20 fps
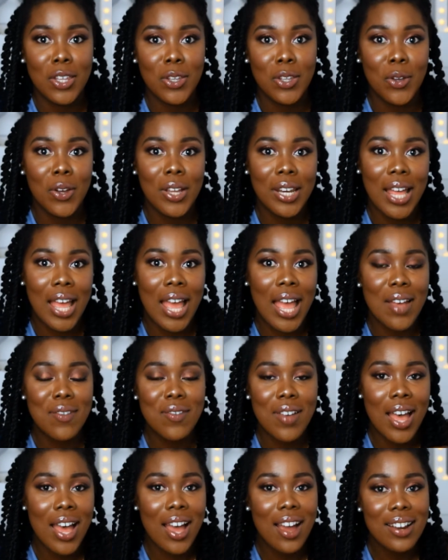you're gonna
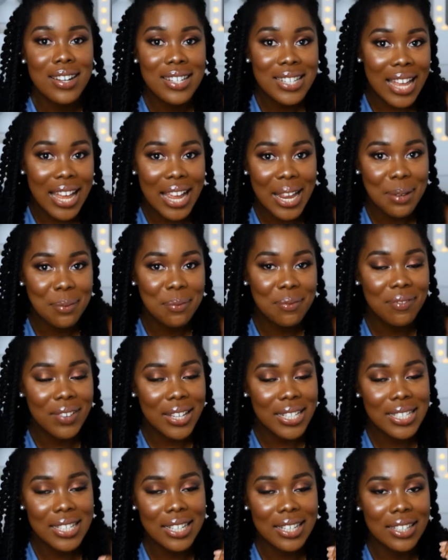have a hard time
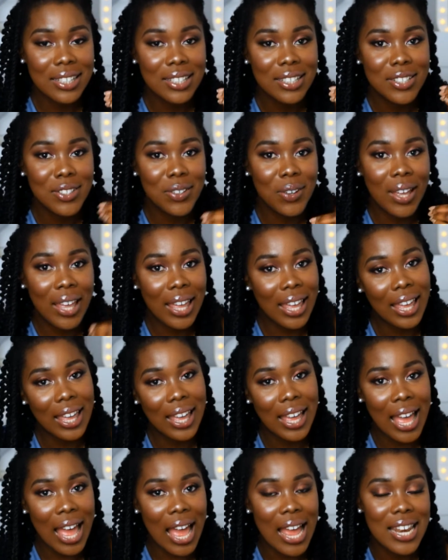fitting your
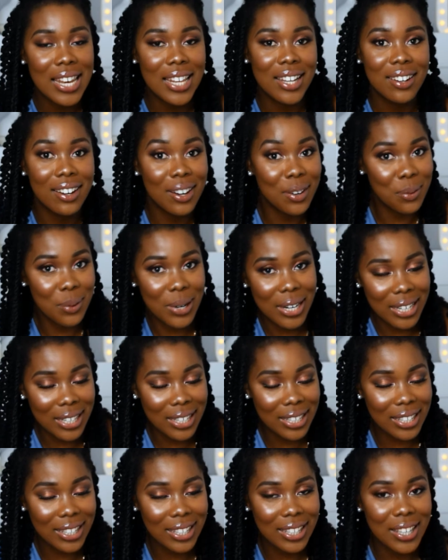hair under a
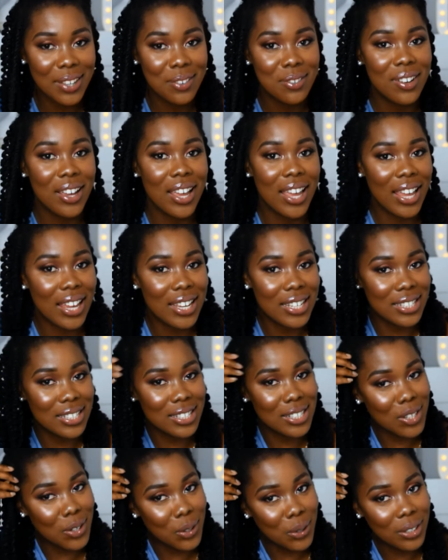wig if your hair
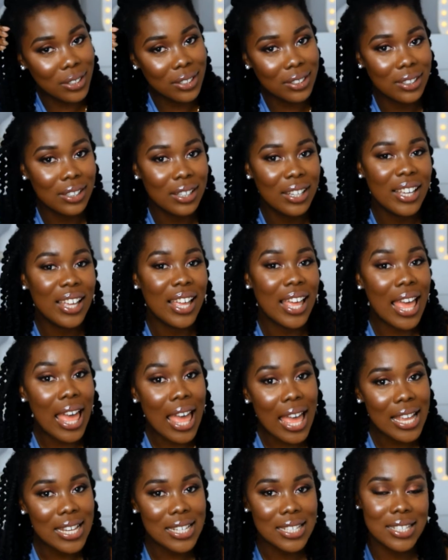is long,
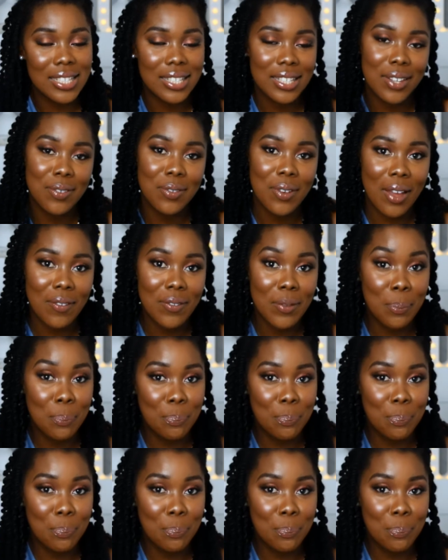and if you have